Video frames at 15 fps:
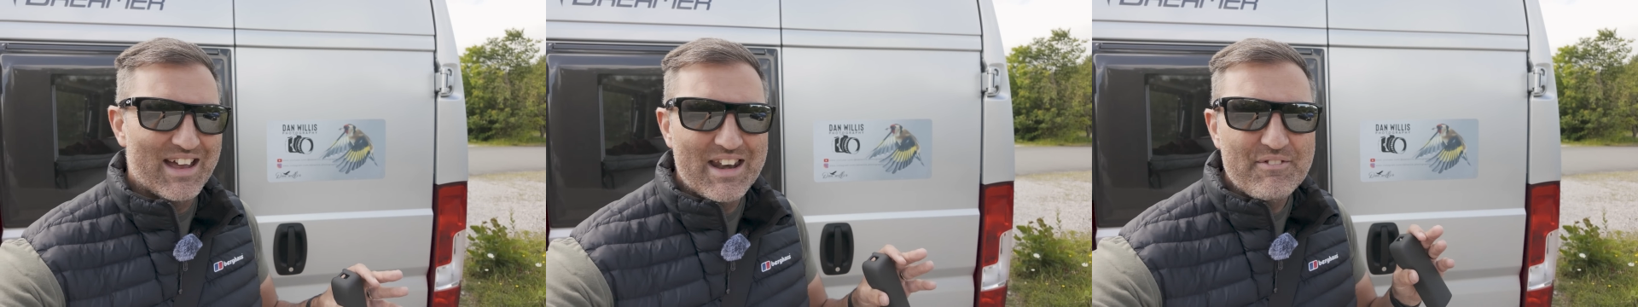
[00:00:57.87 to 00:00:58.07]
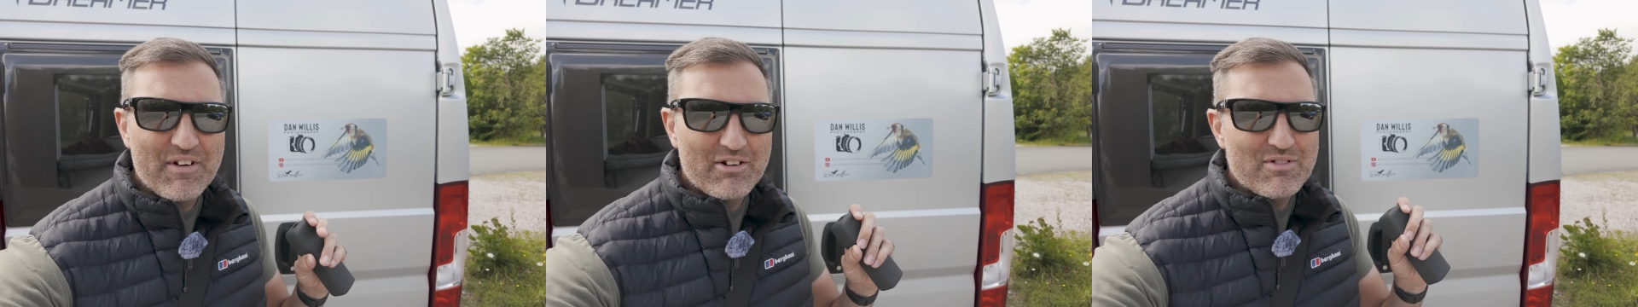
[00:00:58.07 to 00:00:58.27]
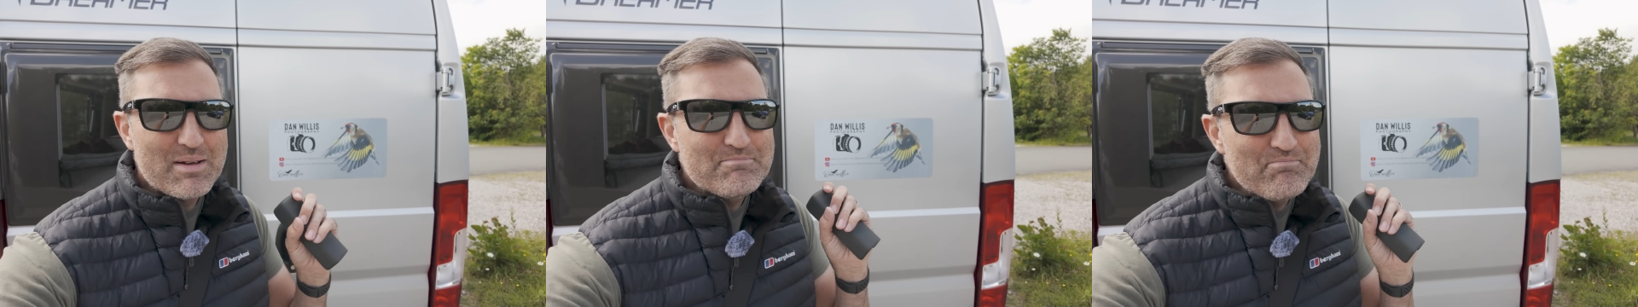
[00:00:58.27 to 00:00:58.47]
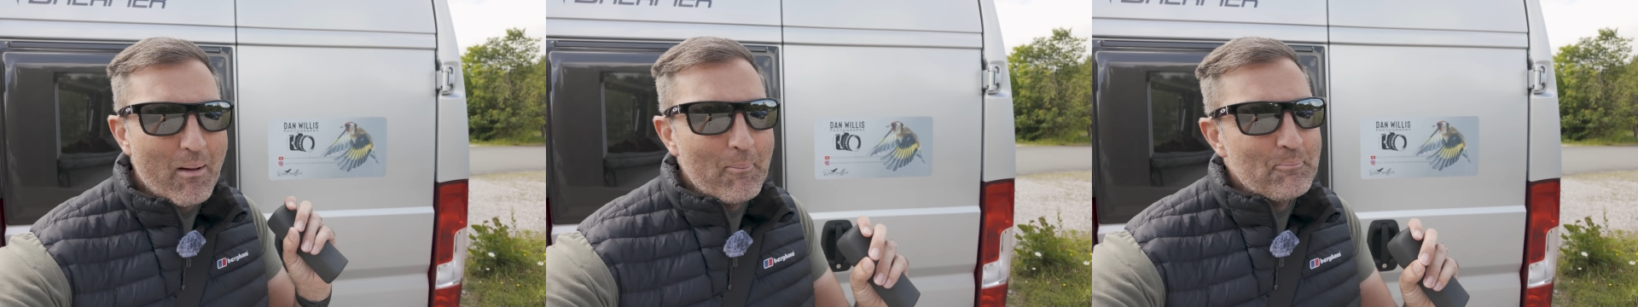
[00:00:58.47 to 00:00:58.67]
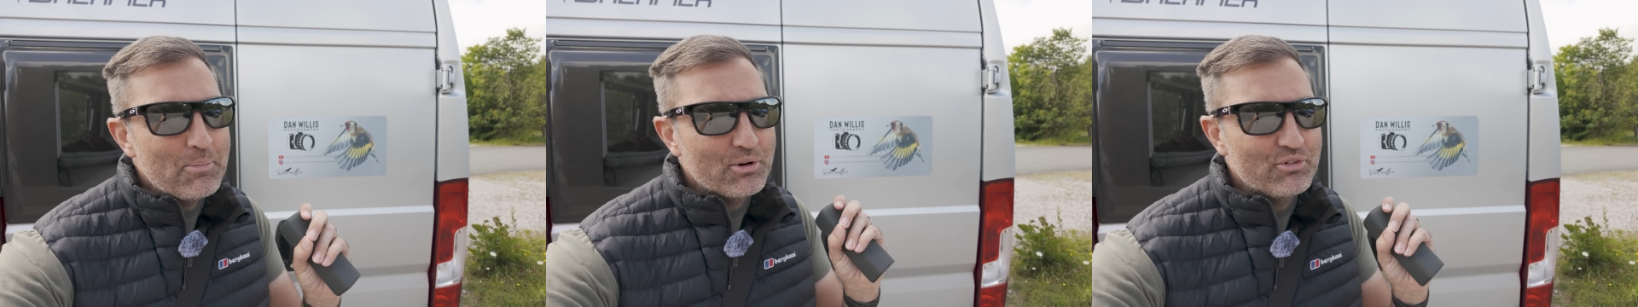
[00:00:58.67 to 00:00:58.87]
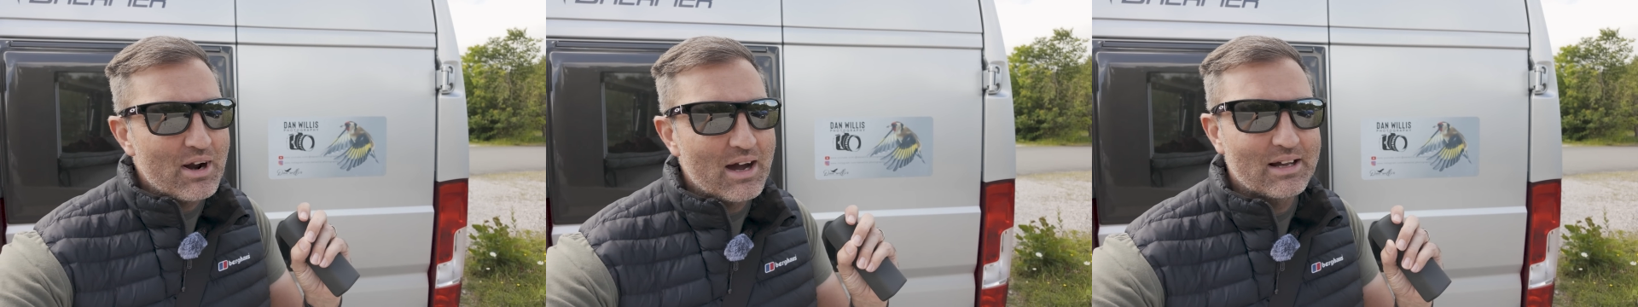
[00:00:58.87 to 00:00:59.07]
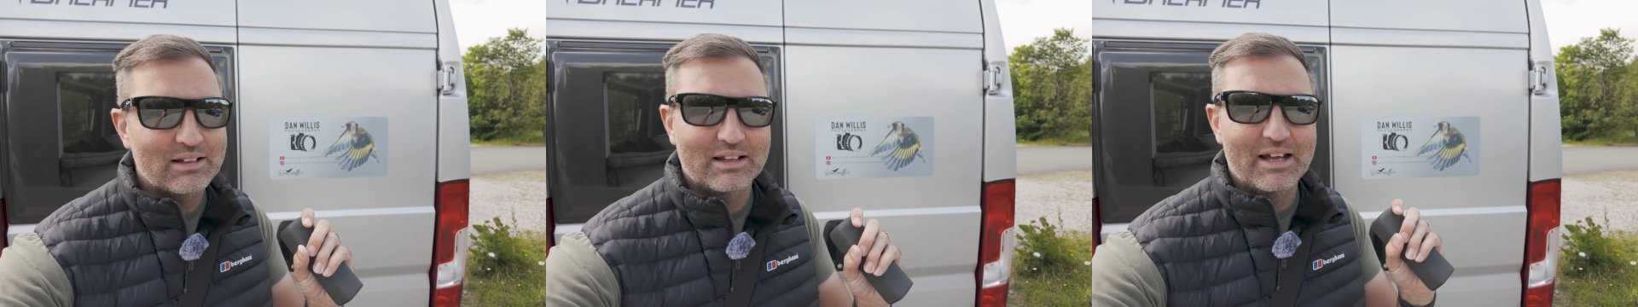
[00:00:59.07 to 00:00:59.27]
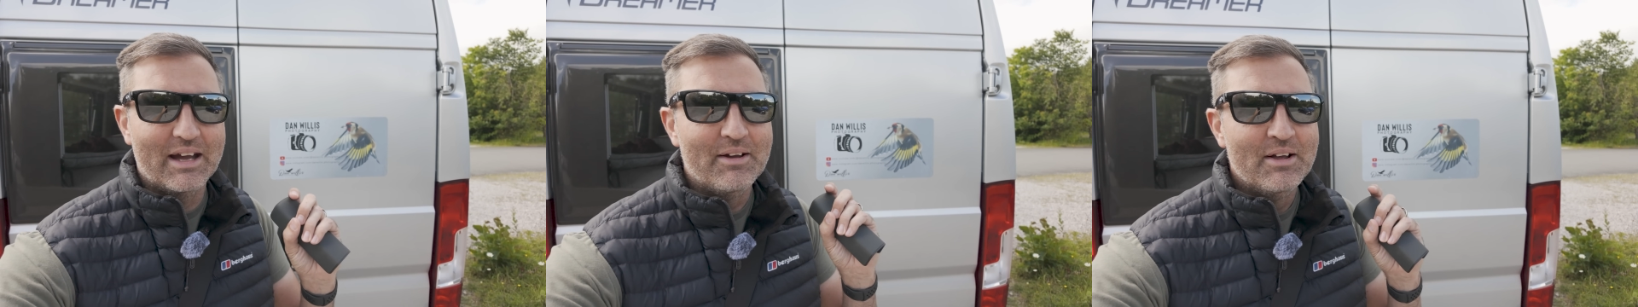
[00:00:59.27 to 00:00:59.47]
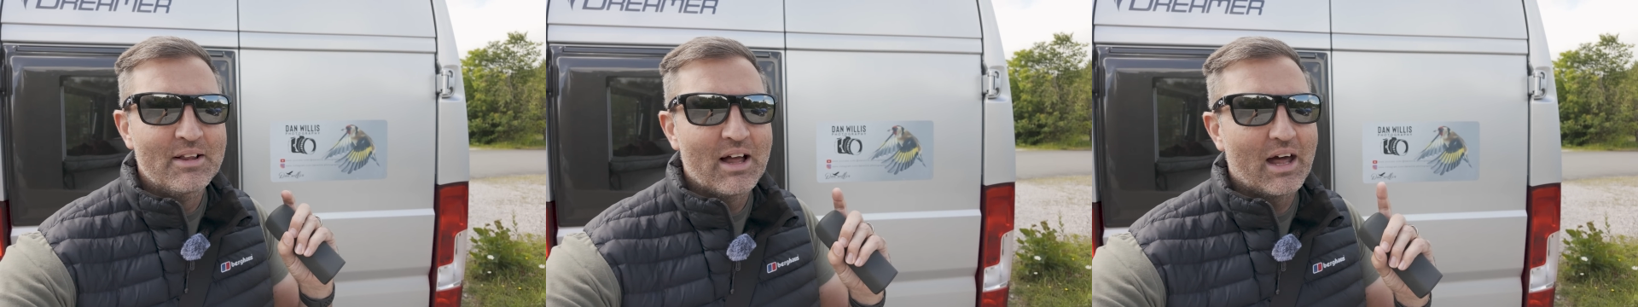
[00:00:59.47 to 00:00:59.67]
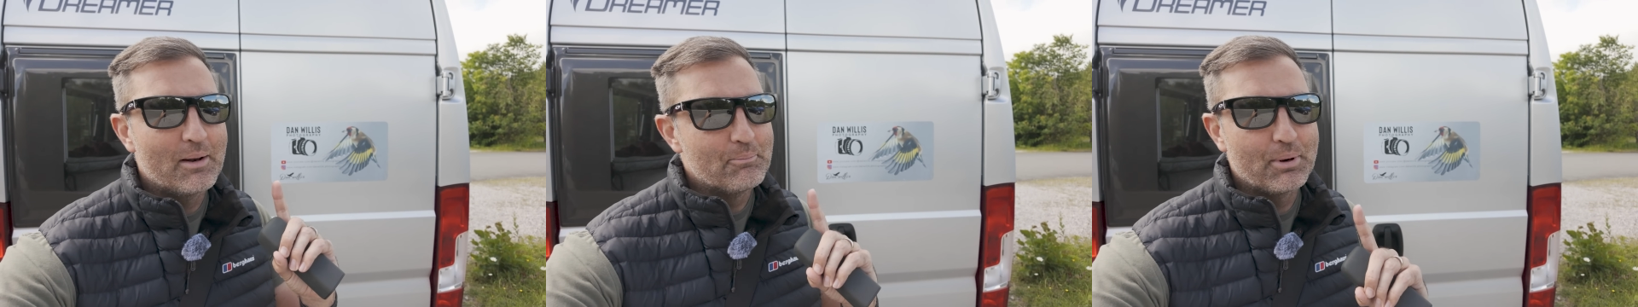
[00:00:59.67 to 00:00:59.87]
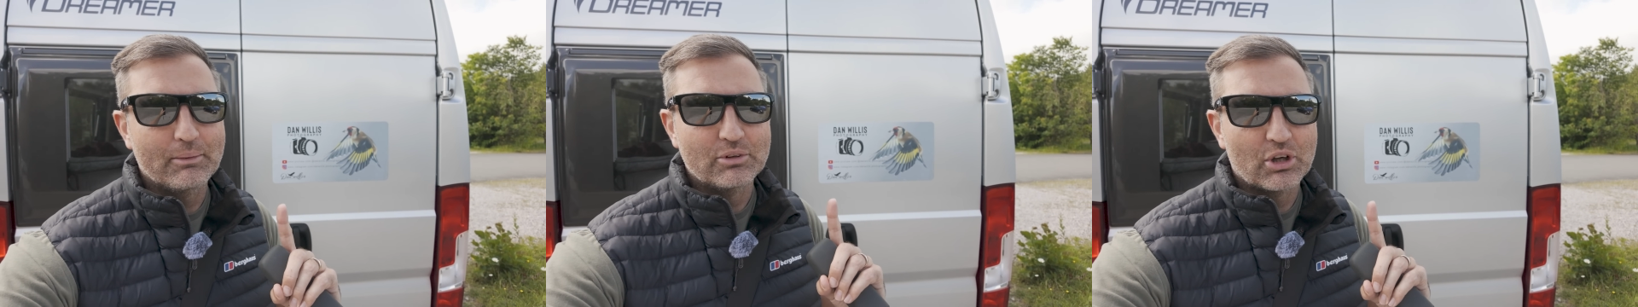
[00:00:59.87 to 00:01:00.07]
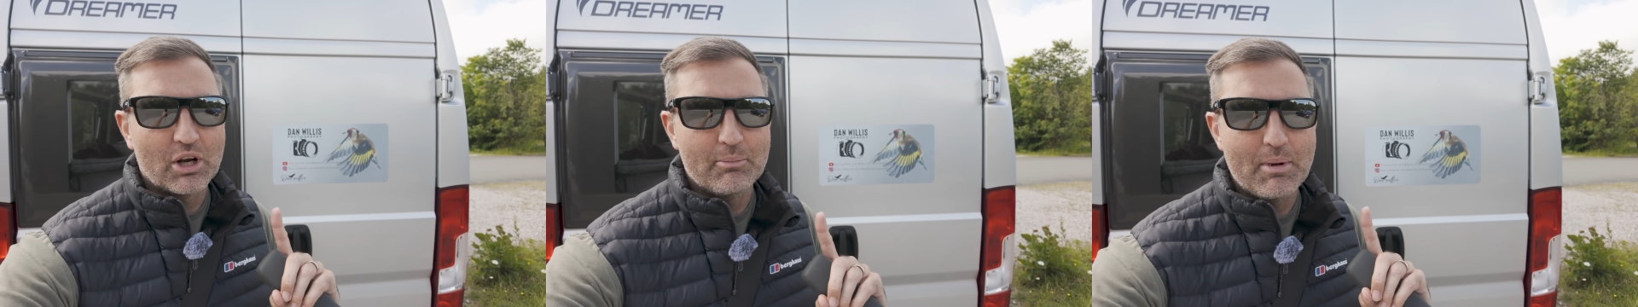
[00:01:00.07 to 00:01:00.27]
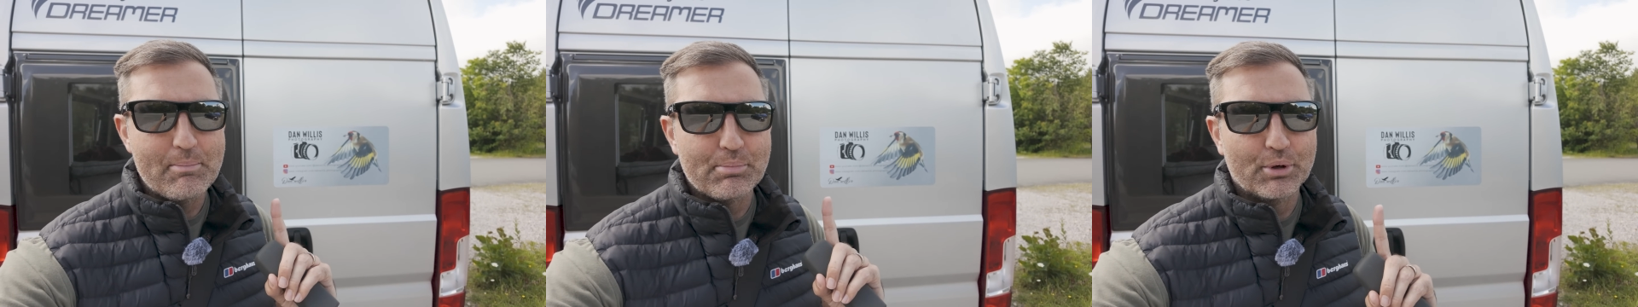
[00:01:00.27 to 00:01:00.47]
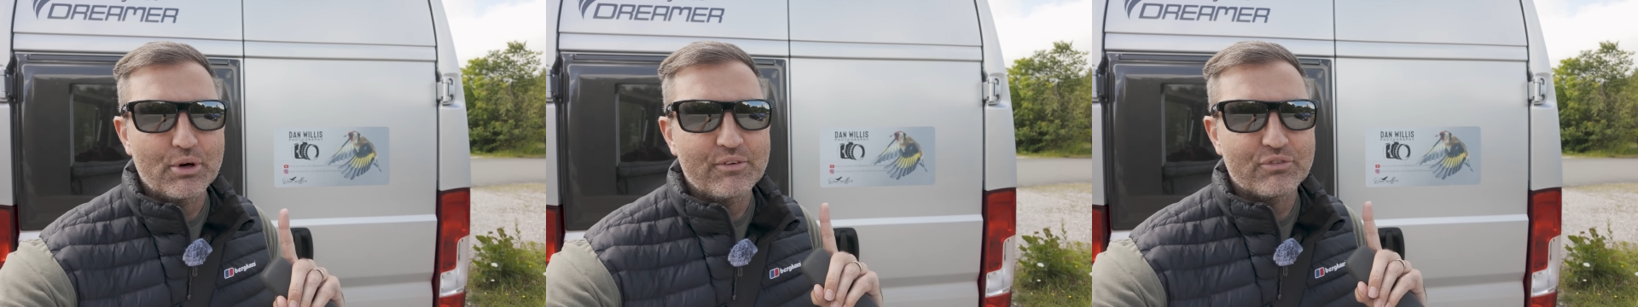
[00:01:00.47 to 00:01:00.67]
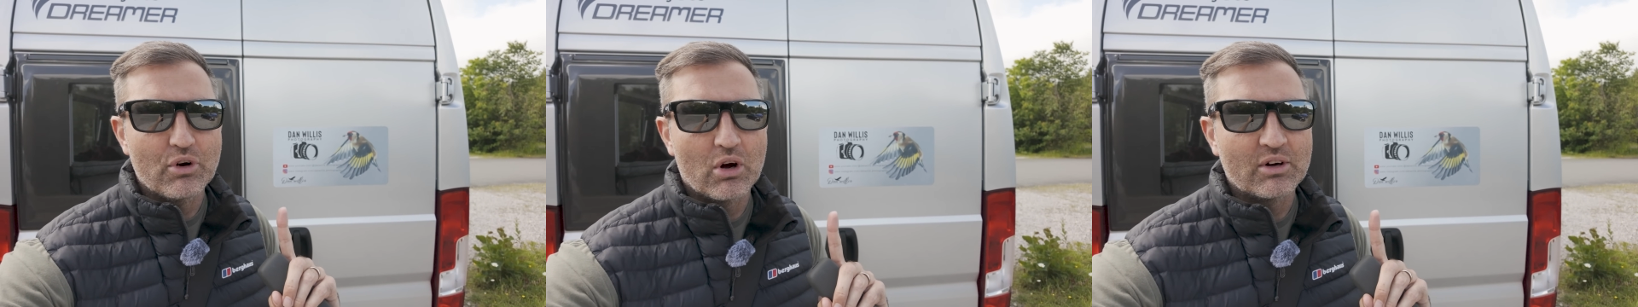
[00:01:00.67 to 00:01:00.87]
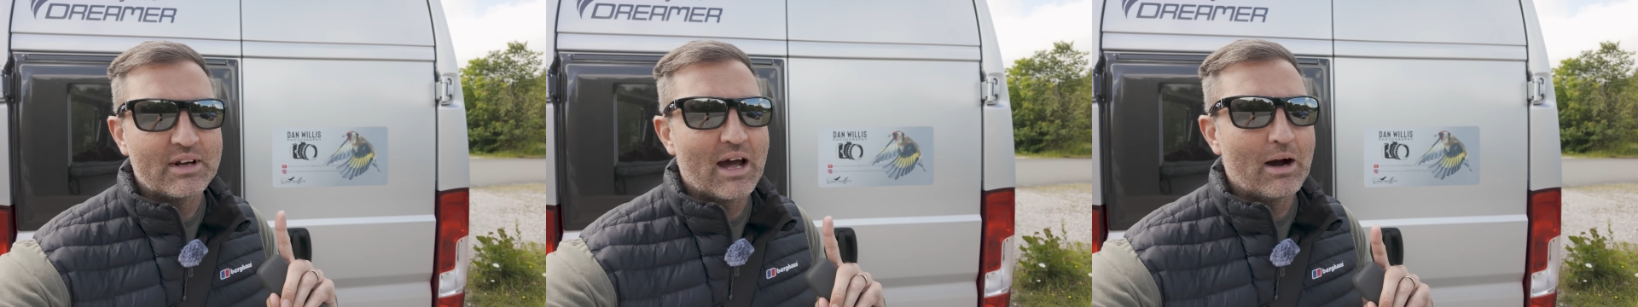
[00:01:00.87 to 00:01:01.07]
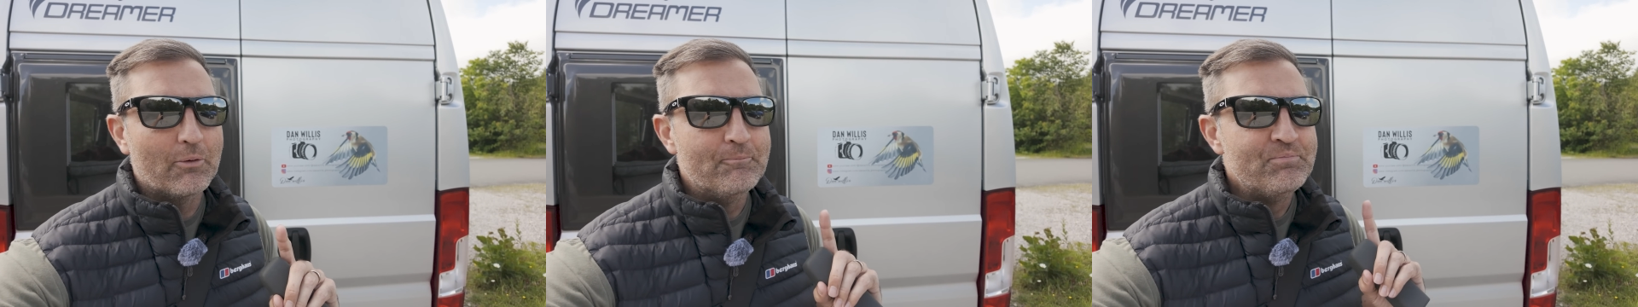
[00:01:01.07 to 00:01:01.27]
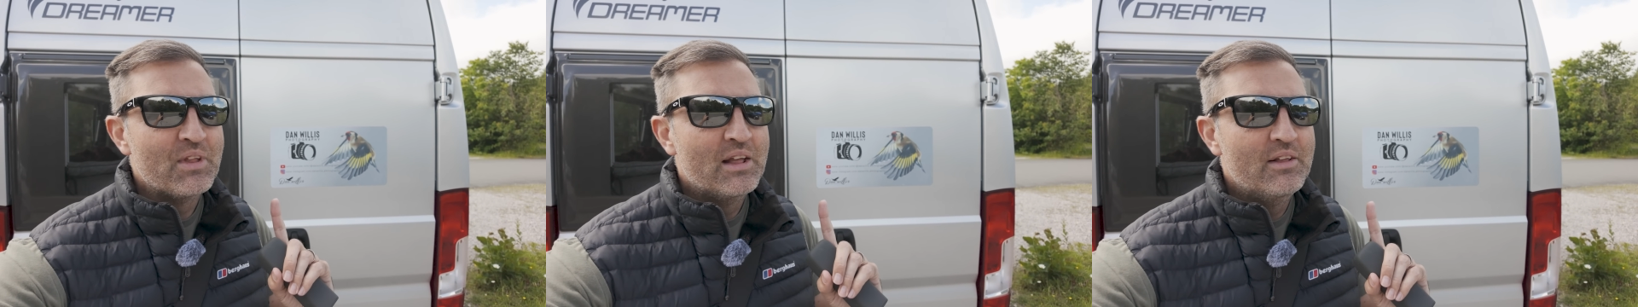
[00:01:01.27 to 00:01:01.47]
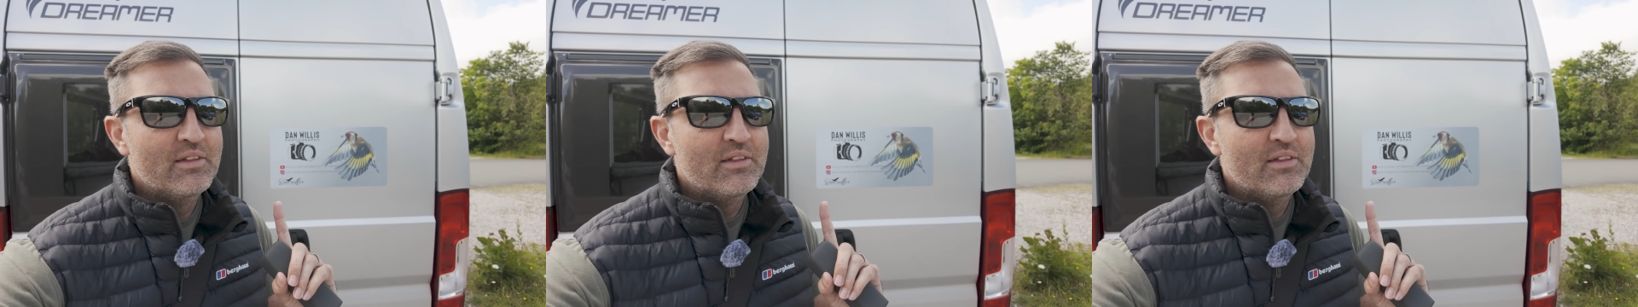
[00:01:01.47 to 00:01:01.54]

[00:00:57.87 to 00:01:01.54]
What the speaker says: And if I remember rightly, and I'm probably going to be proved wrong now,